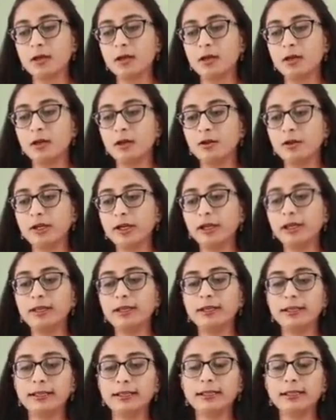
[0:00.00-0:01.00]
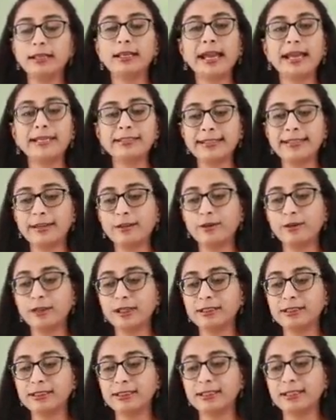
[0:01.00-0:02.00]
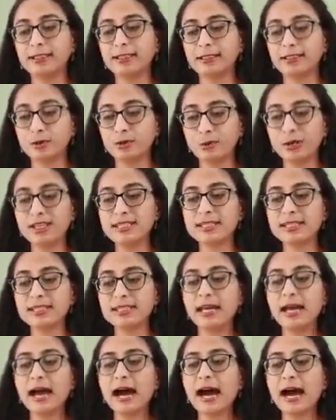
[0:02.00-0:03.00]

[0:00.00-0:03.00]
Okay, the dizygotic twins